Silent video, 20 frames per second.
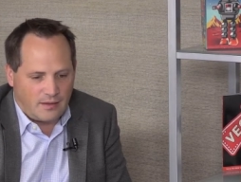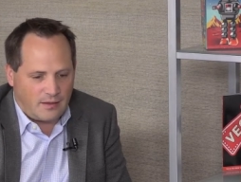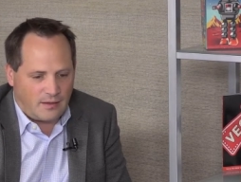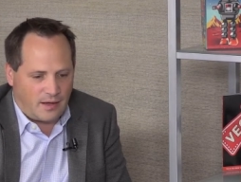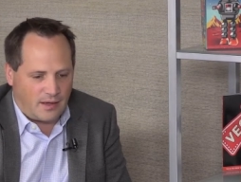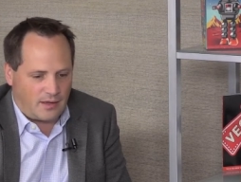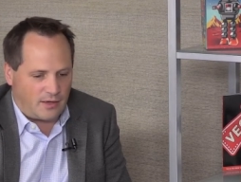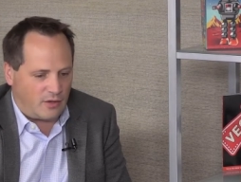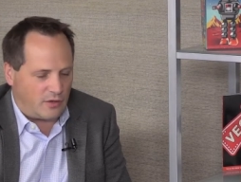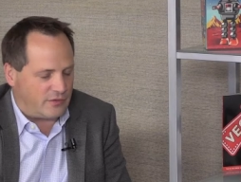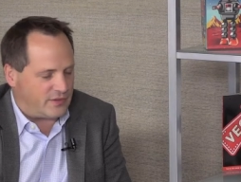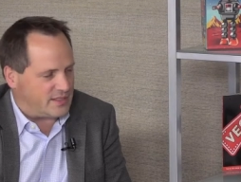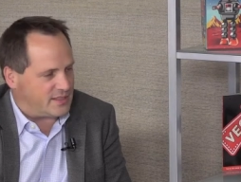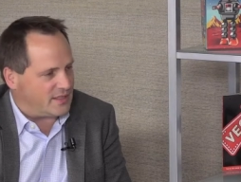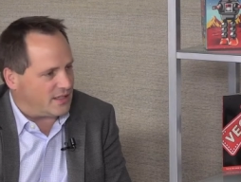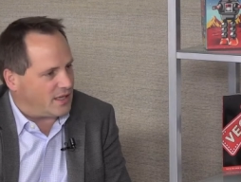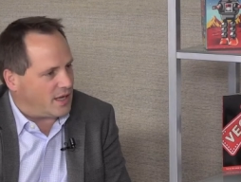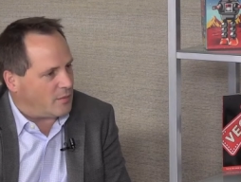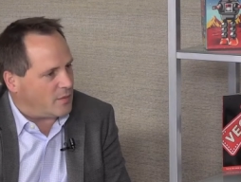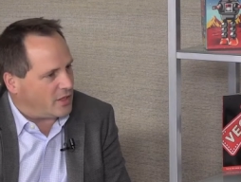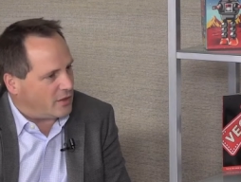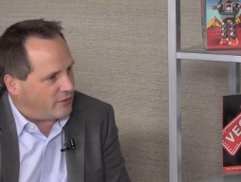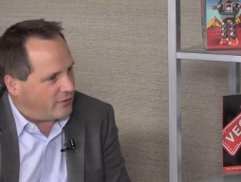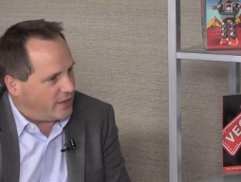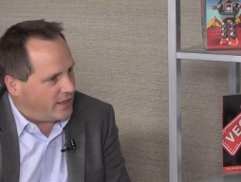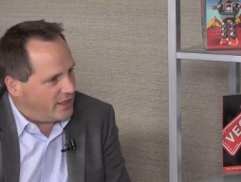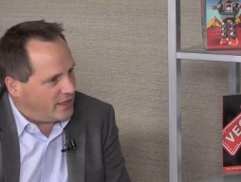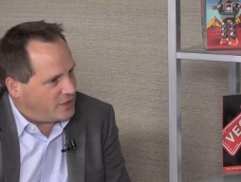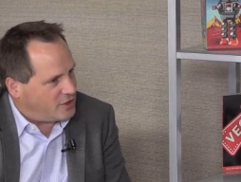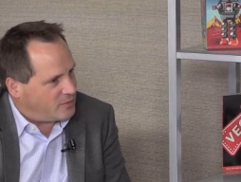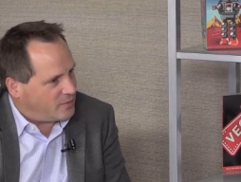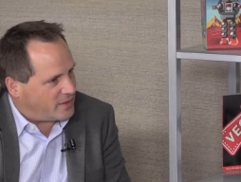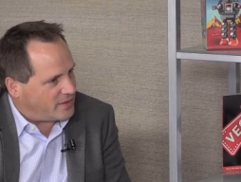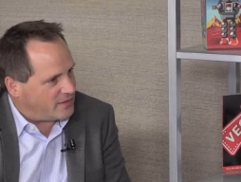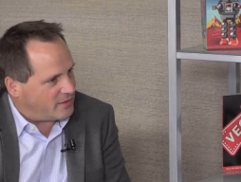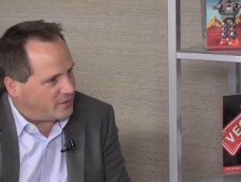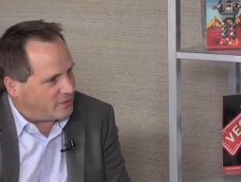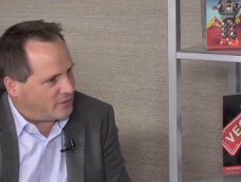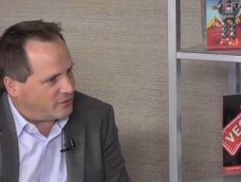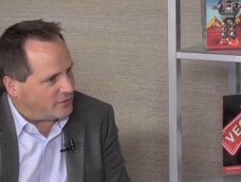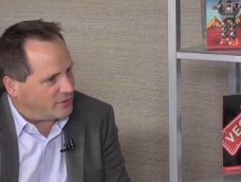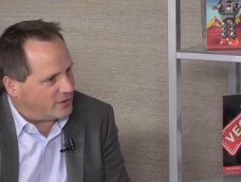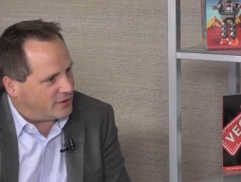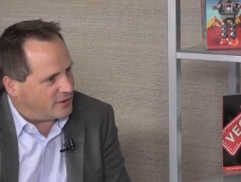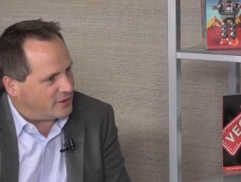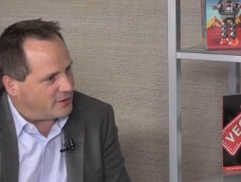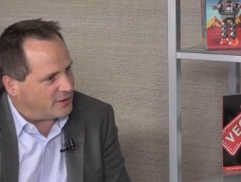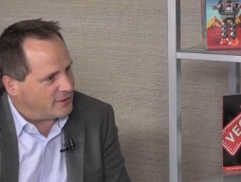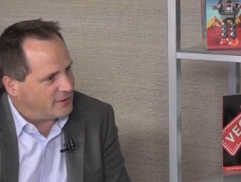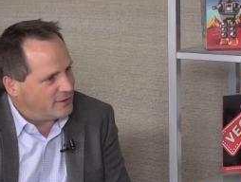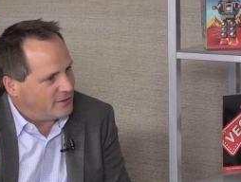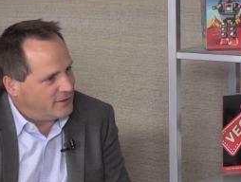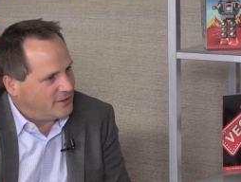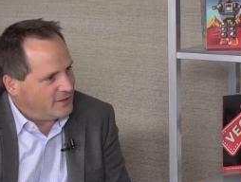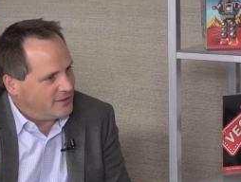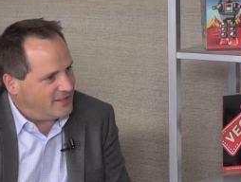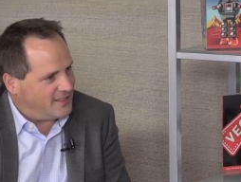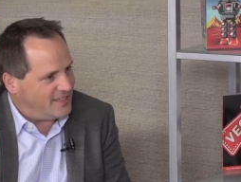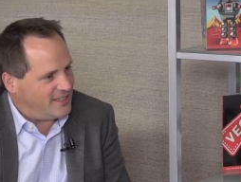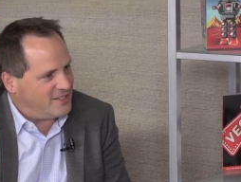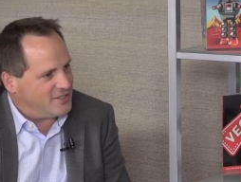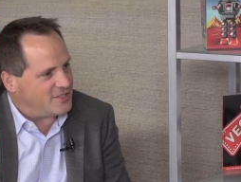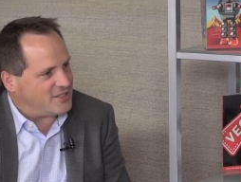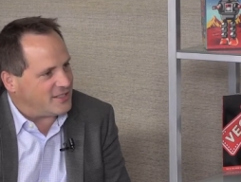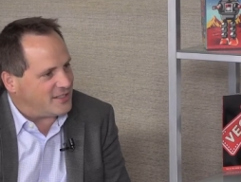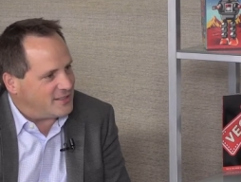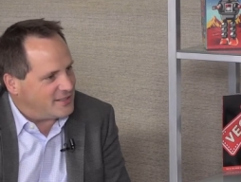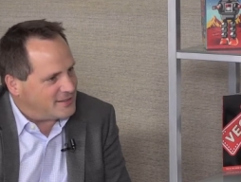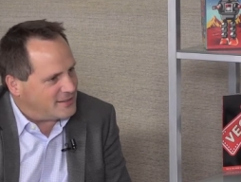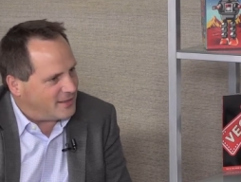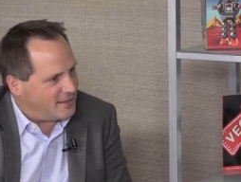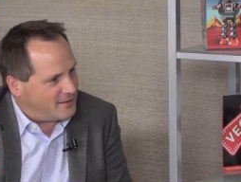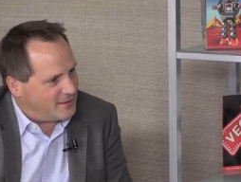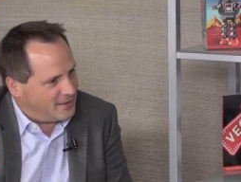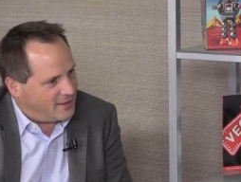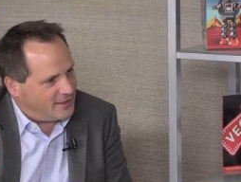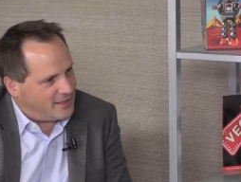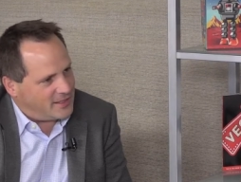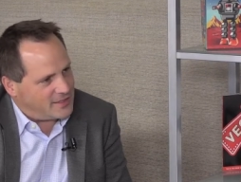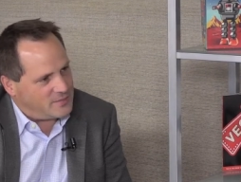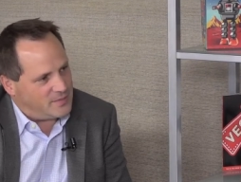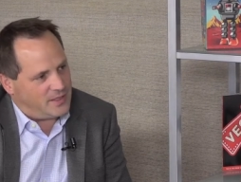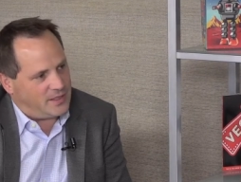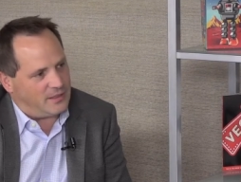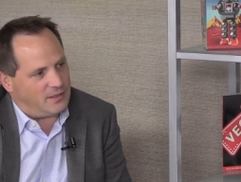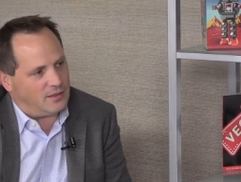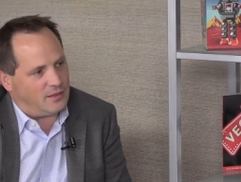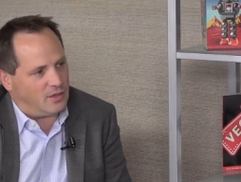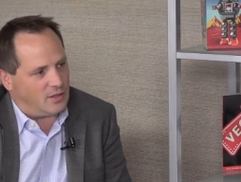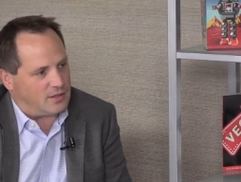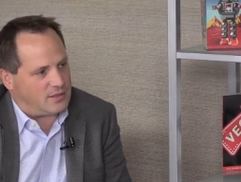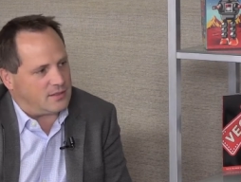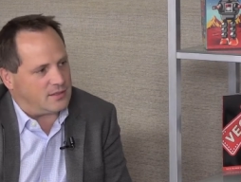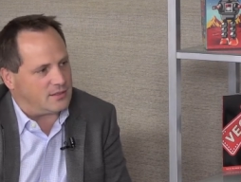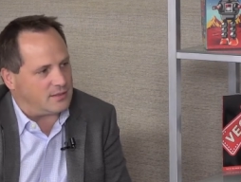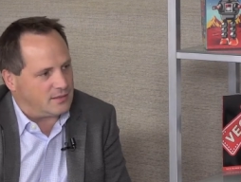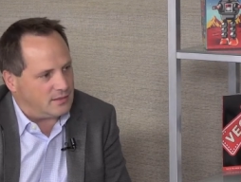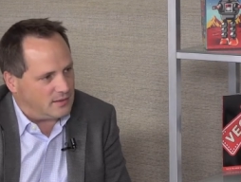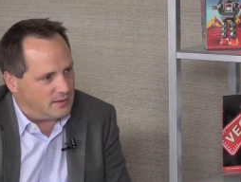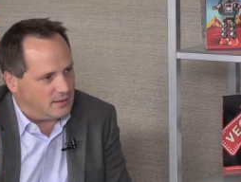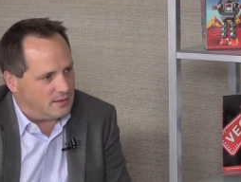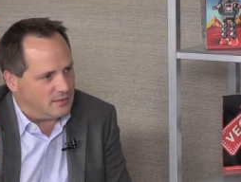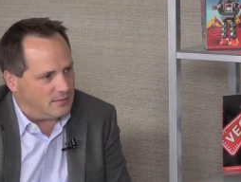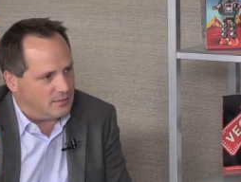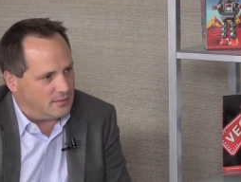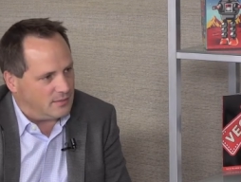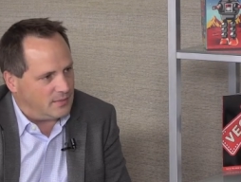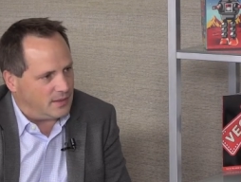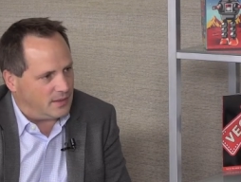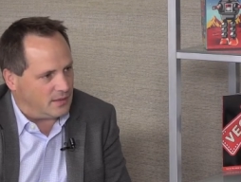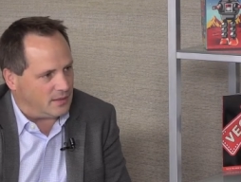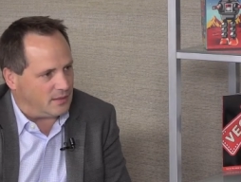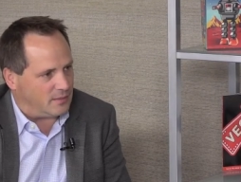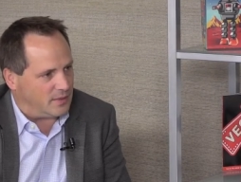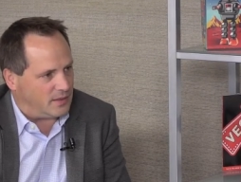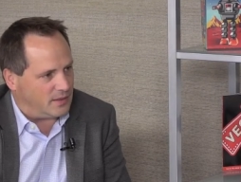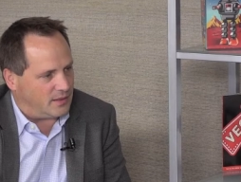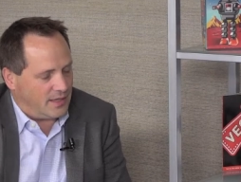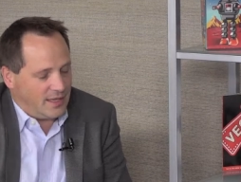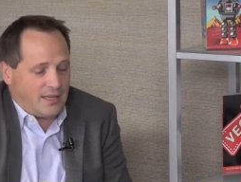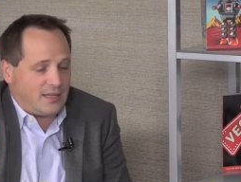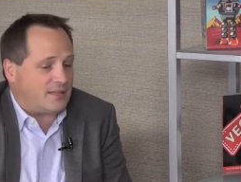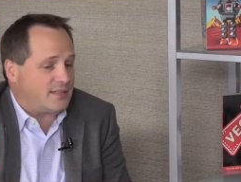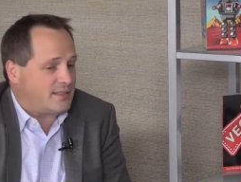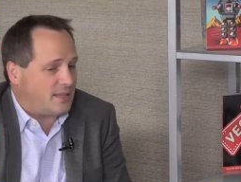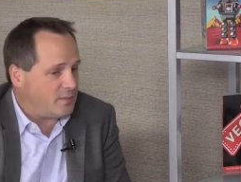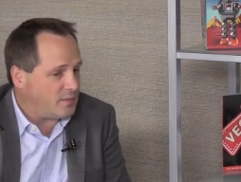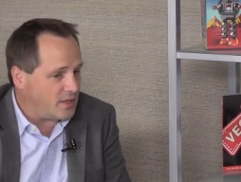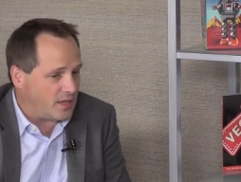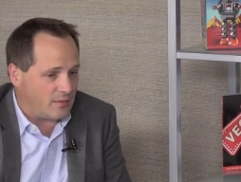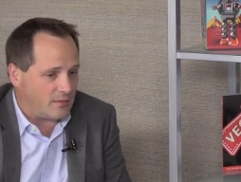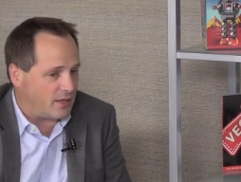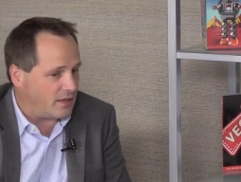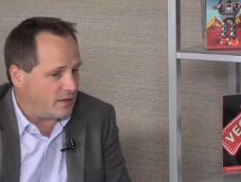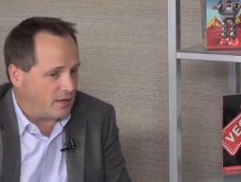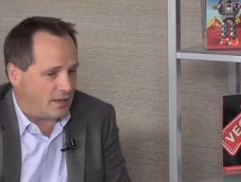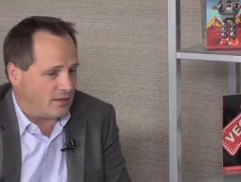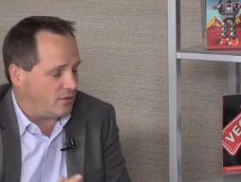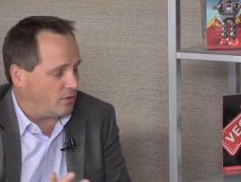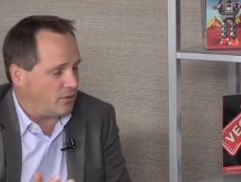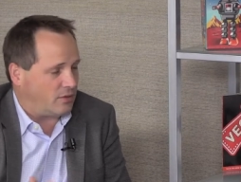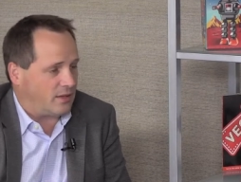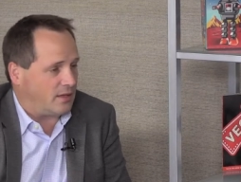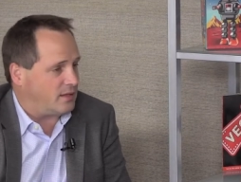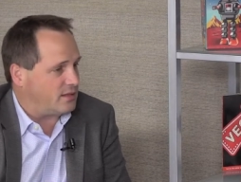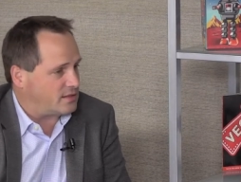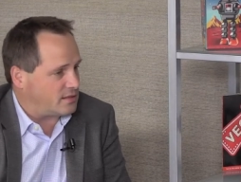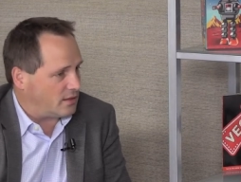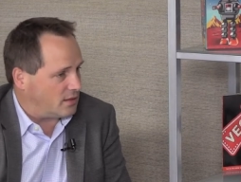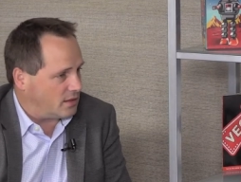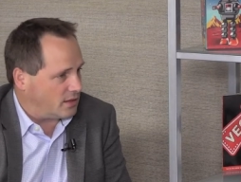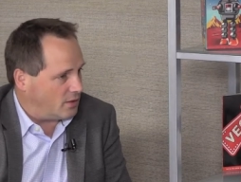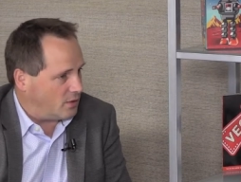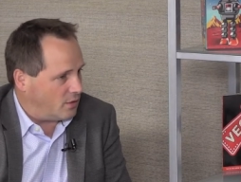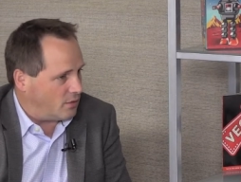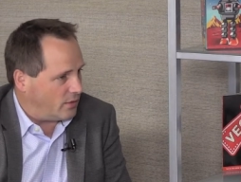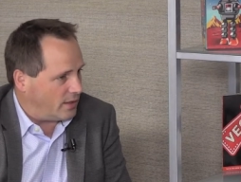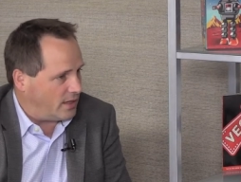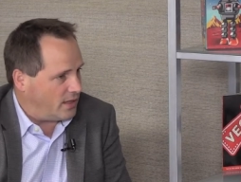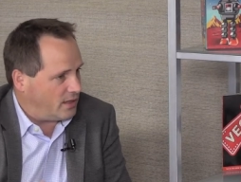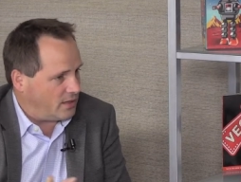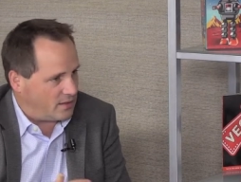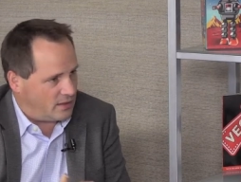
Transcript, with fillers: I don't know if it's the coming of age, but sort of the, the innocence I think has been lost um, a little bit. And at the same time, I, I don't think it's going to go away.